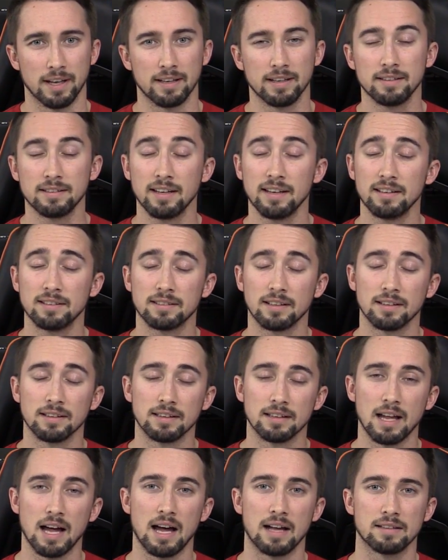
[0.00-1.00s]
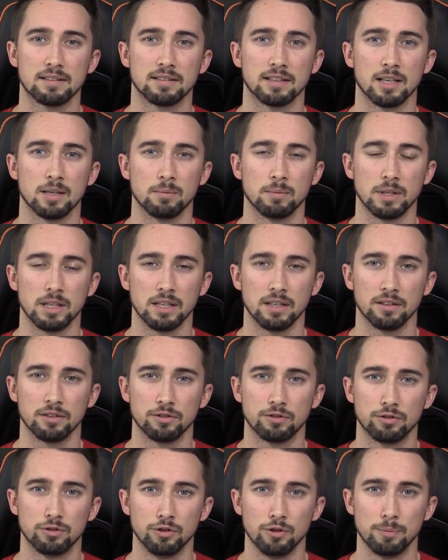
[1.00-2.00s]
and it takes a lot to get me
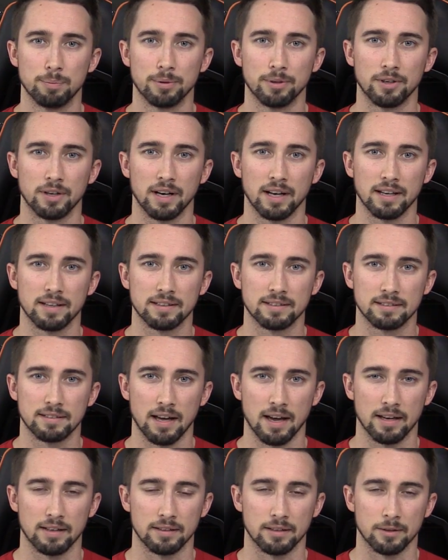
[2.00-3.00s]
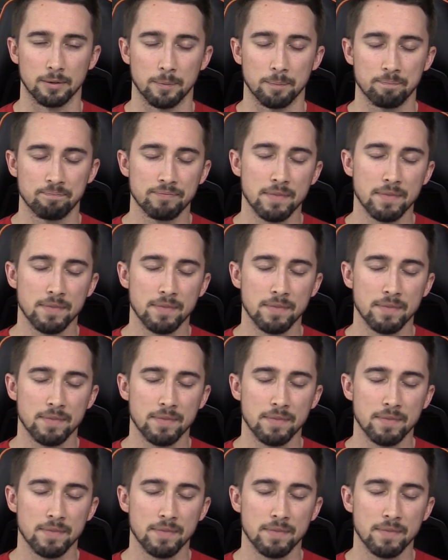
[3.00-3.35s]
super excited.